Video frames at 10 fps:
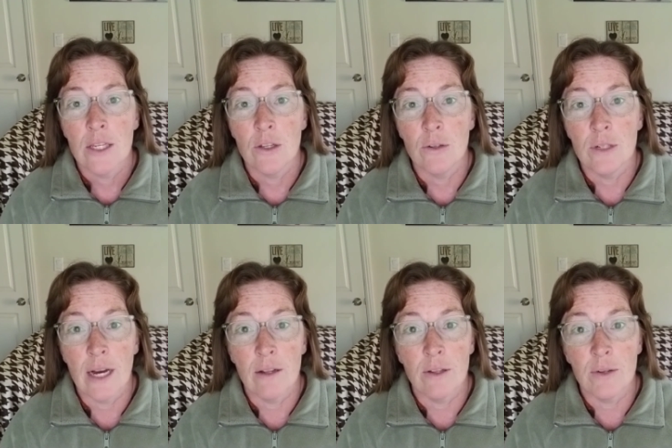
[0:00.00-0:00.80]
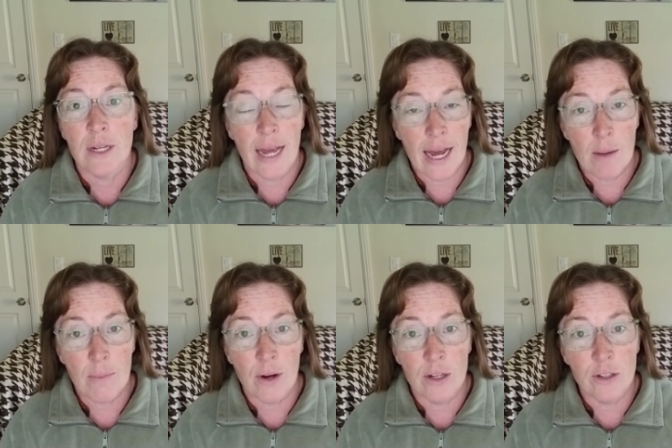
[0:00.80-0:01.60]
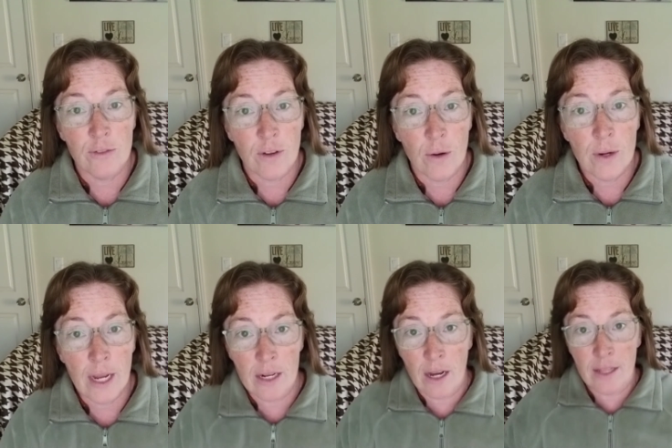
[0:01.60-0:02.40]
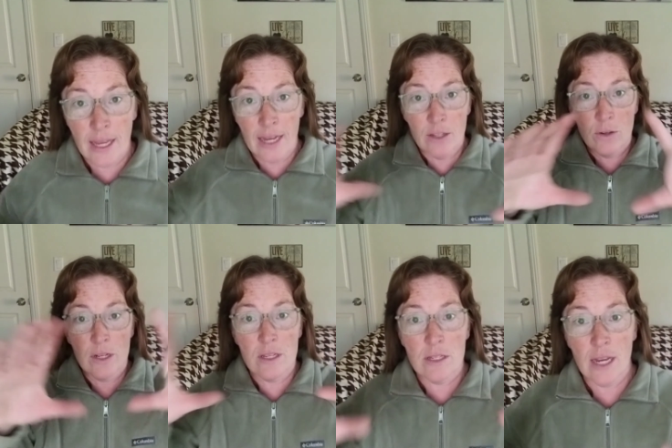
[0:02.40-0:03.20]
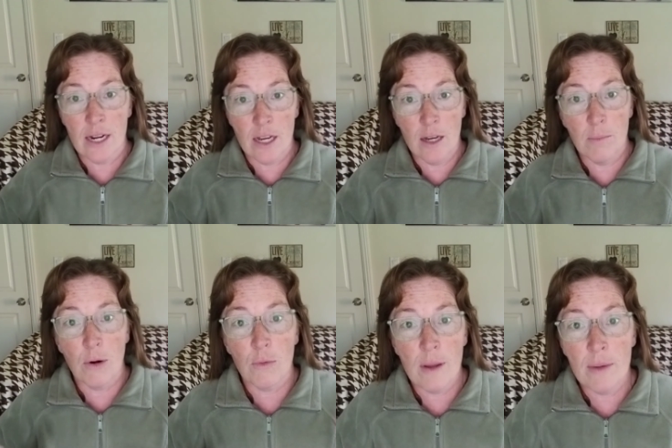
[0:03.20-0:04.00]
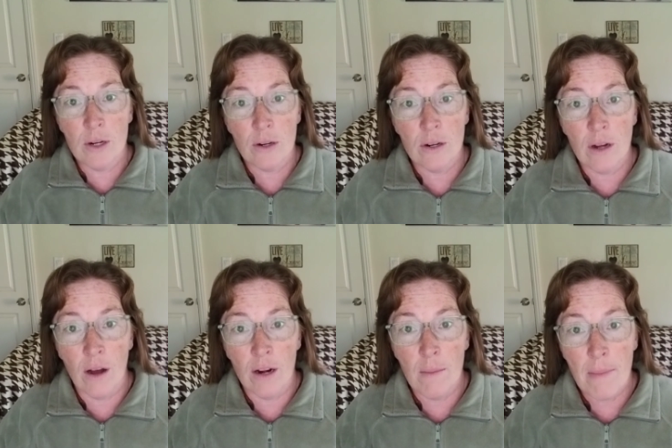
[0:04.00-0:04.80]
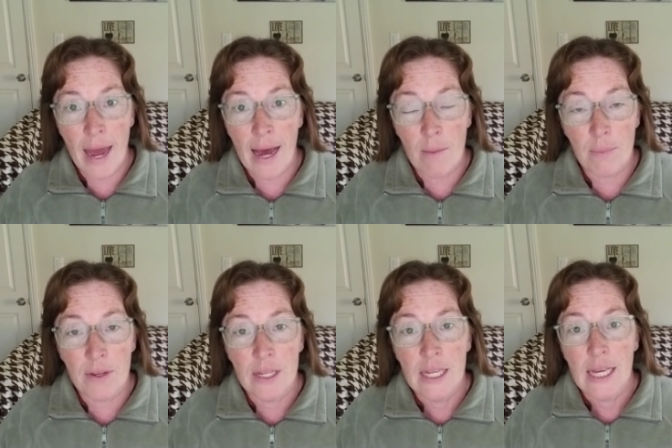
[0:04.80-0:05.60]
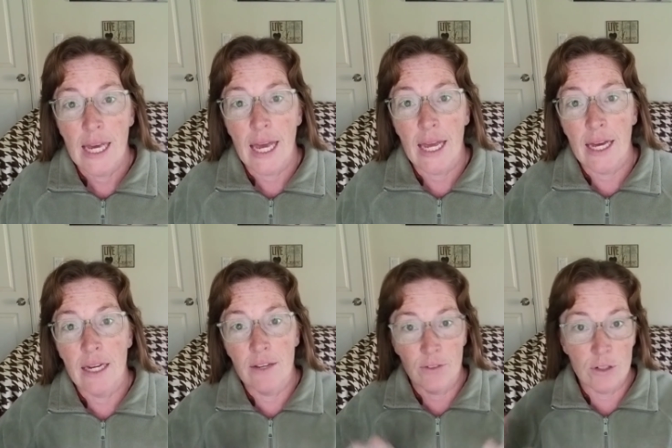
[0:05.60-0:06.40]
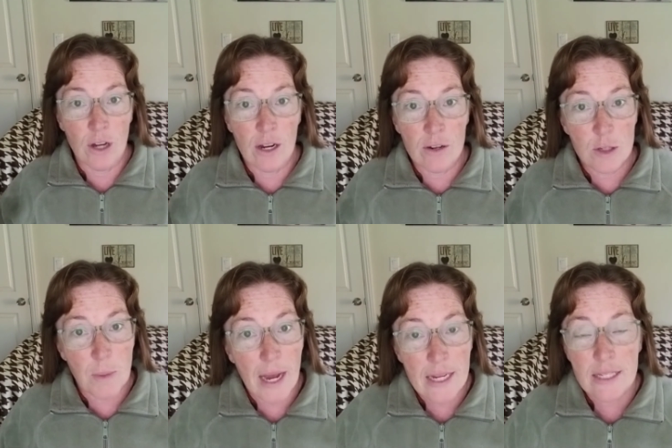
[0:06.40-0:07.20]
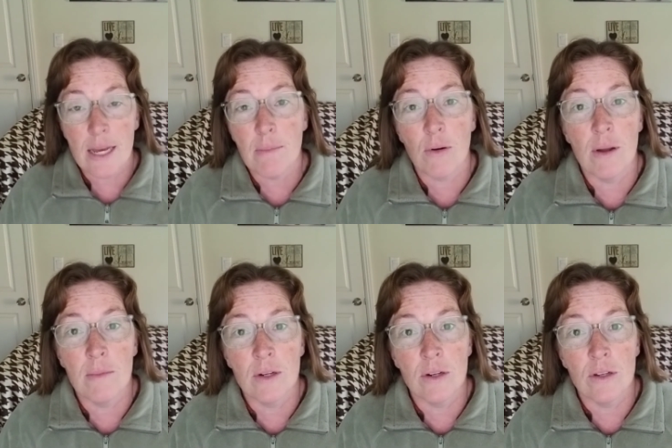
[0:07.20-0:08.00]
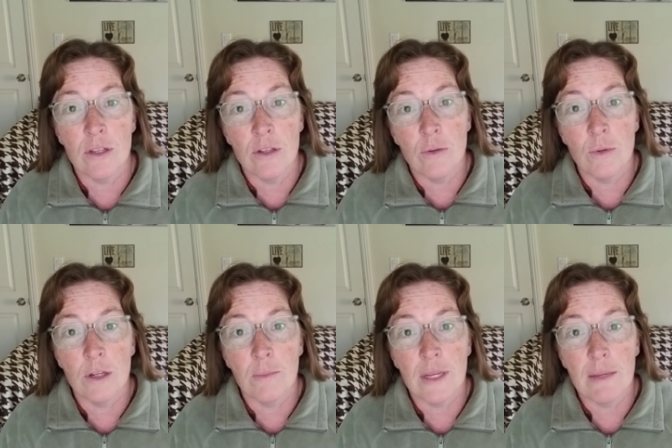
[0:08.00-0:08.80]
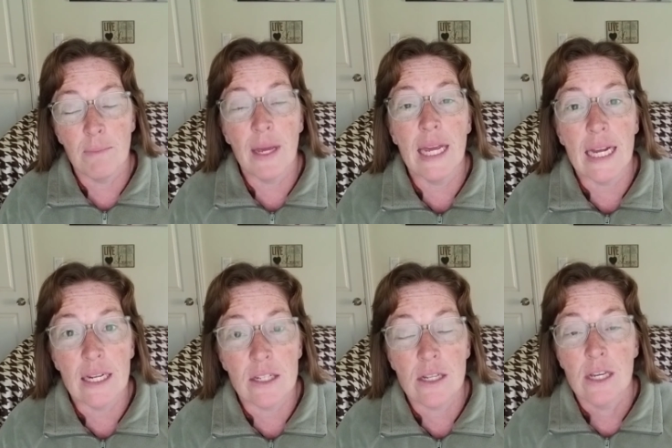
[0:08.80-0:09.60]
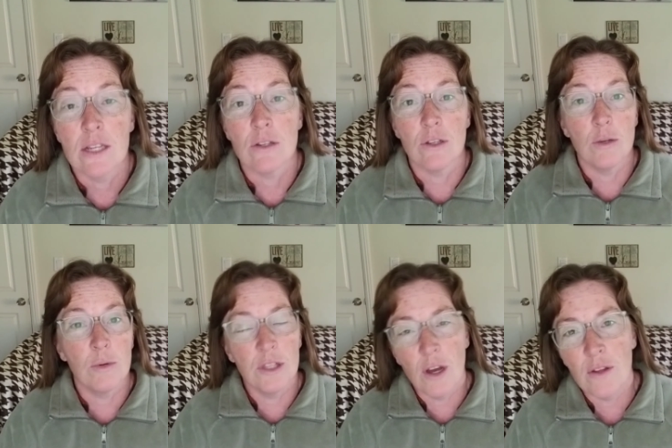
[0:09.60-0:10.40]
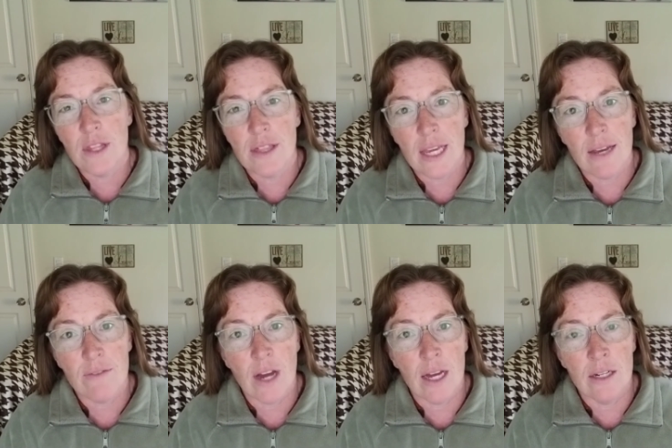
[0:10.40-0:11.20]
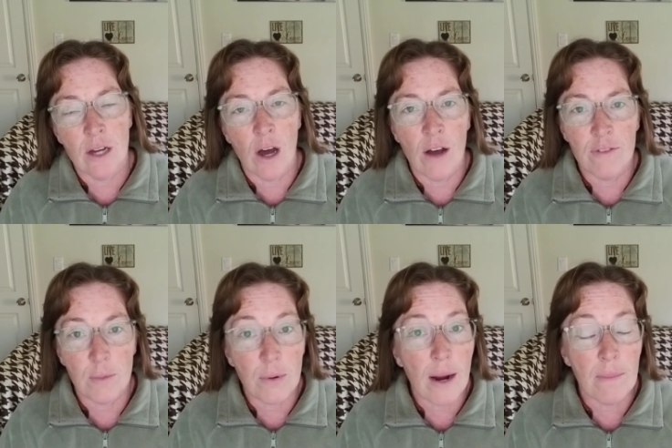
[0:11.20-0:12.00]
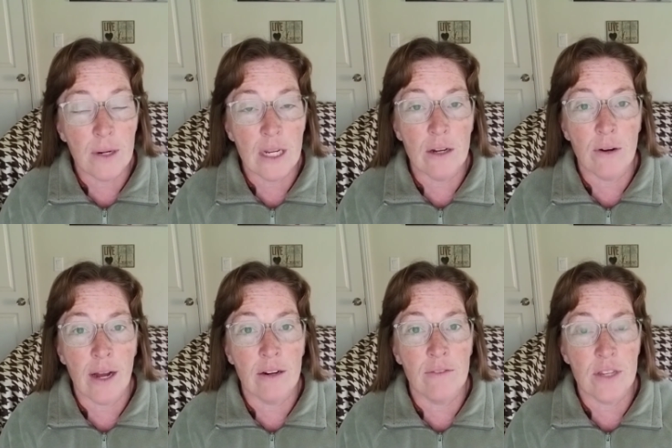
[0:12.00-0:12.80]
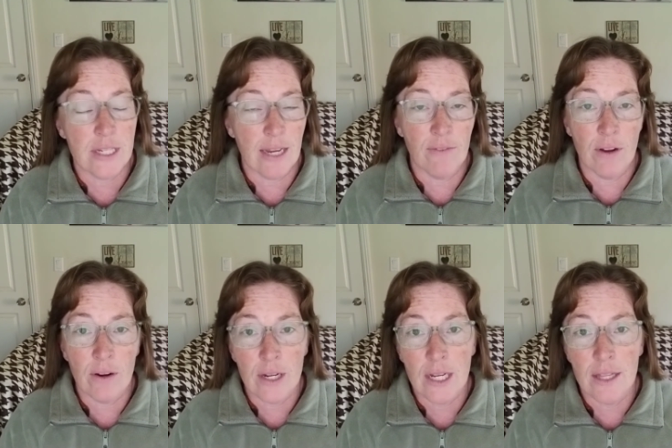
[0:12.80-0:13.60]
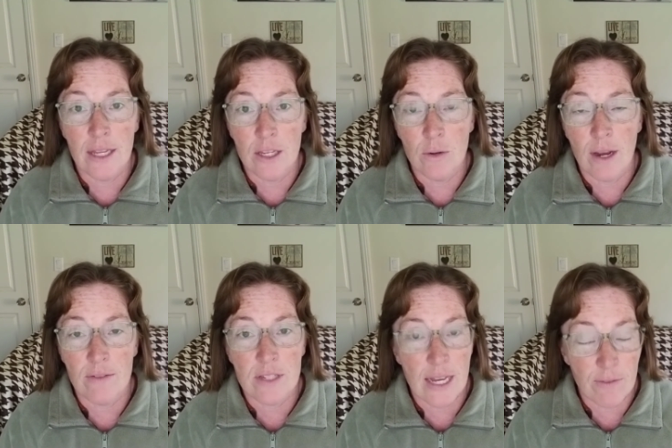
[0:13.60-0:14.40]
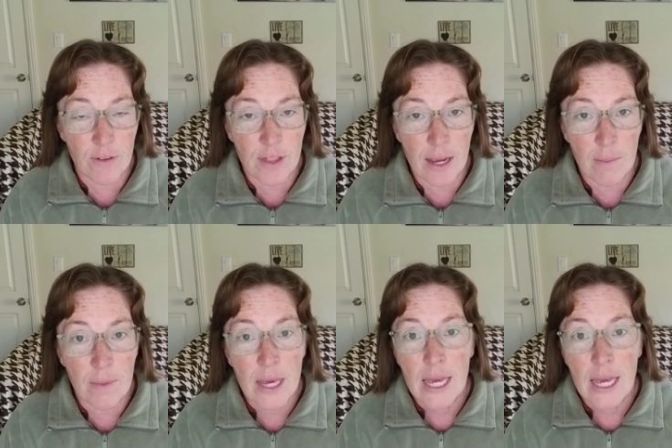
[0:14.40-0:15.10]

you download an app on your phone, and on that, you can set a perimeter on a map. And if your dog goes past that perimeter, you will be pinged. So you will know that they have gotten off the property or out of the safe area that you have set for them.